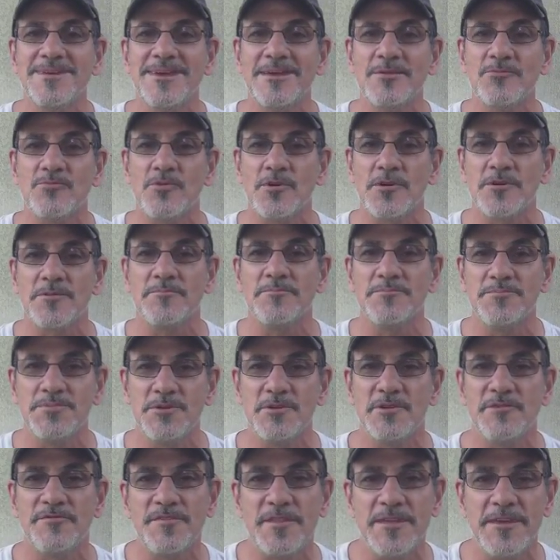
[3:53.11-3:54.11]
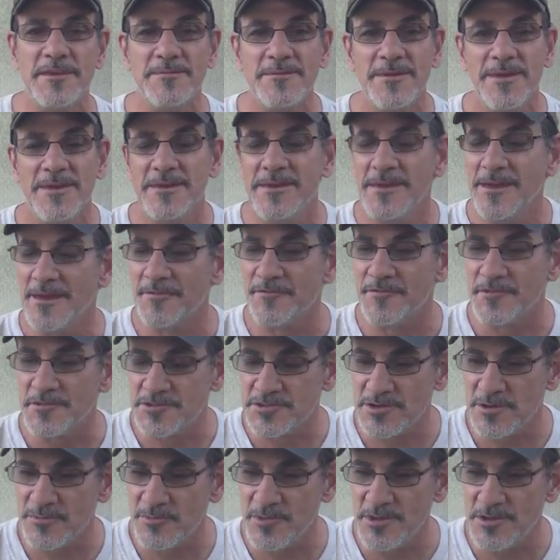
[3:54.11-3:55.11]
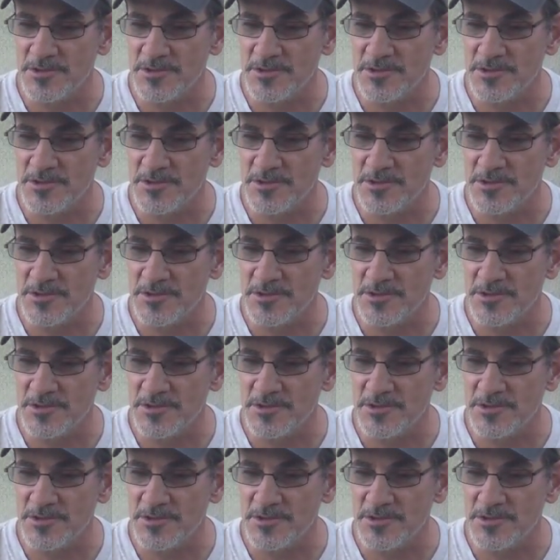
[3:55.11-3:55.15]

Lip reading: It worked beautifully, and for some